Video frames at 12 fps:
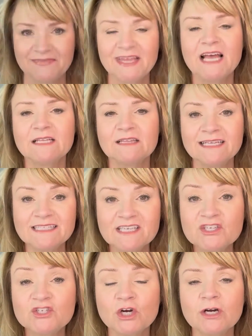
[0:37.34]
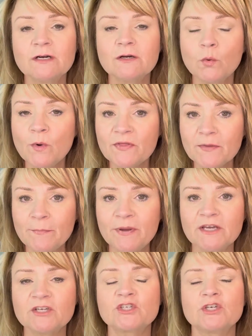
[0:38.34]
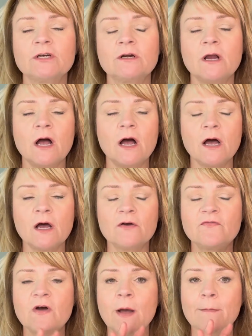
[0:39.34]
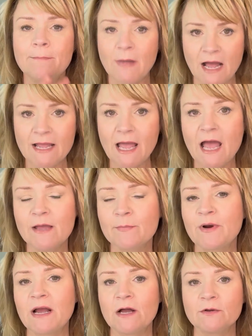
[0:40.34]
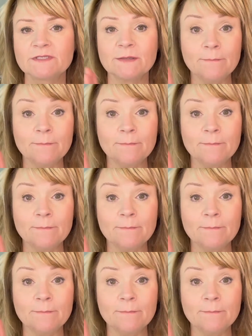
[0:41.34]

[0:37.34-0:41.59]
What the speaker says: Let's start with a picture of my eyebrows,